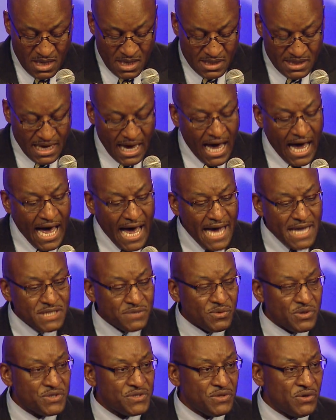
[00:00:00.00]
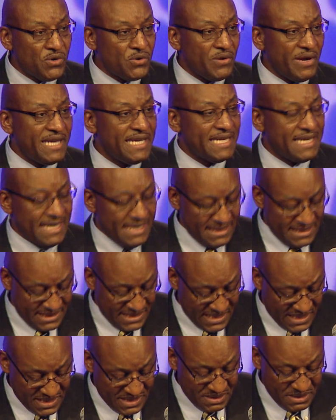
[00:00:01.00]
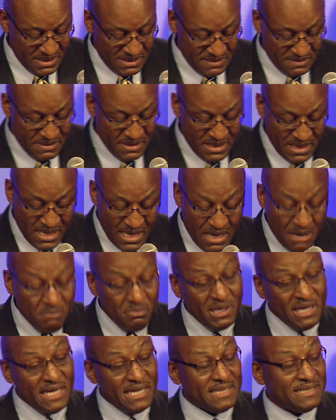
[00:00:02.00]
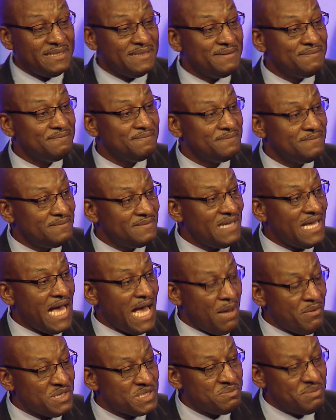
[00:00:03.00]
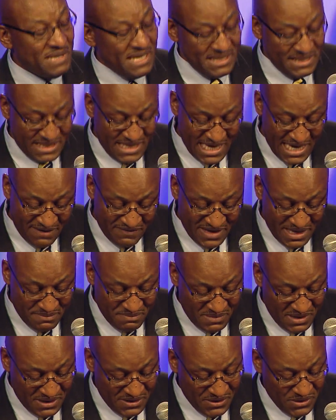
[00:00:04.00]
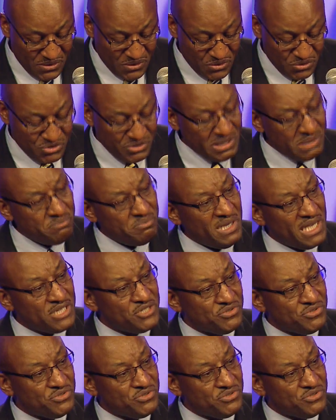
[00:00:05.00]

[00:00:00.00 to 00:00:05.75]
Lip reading: The odds were so great against us, but I was blessed to have that mother who dreamed big